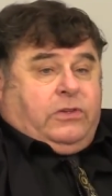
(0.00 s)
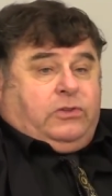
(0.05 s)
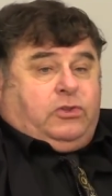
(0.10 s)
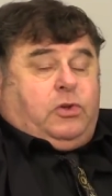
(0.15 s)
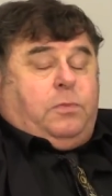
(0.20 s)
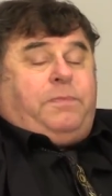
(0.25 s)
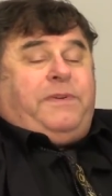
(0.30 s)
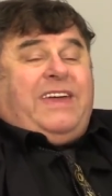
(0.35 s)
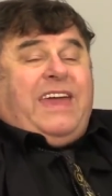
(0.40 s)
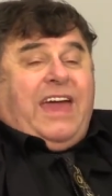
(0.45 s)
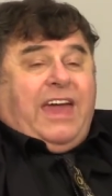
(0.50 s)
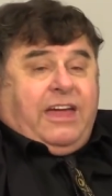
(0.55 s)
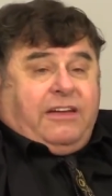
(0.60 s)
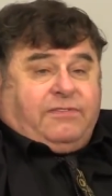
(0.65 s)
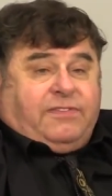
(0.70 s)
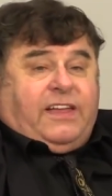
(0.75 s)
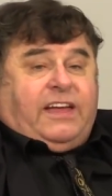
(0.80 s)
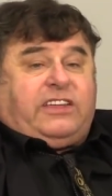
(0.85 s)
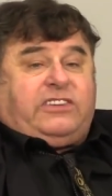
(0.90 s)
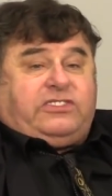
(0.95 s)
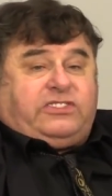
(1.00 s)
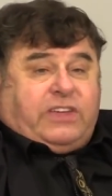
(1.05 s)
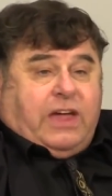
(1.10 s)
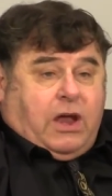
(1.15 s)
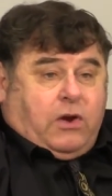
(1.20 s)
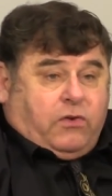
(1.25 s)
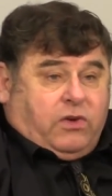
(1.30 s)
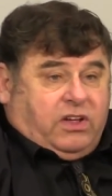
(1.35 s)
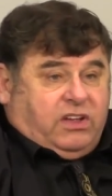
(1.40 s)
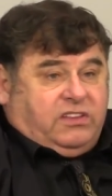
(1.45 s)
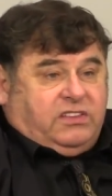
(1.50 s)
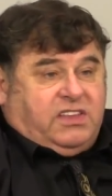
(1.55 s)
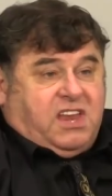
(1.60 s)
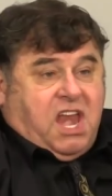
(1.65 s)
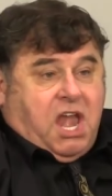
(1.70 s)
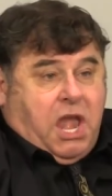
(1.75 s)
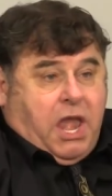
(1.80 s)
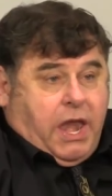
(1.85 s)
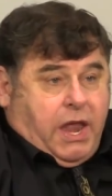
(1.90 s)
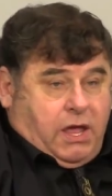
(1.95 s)
to behave like Sarah
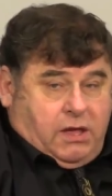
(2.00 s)
did.